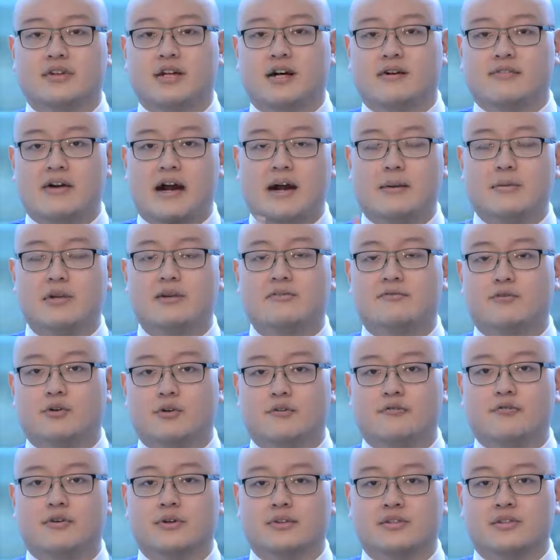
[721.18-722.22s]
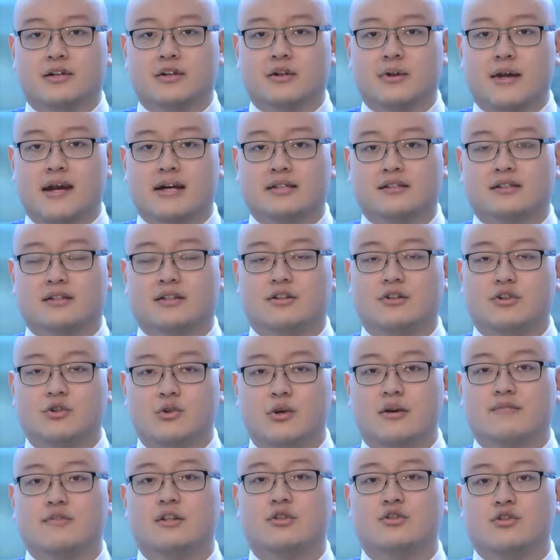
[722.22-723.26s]
enough? How many form fields are you asking? Do
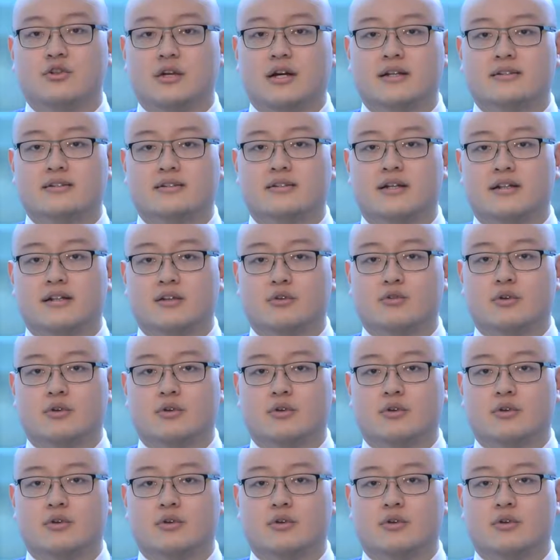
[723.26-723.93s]
you have the trust and the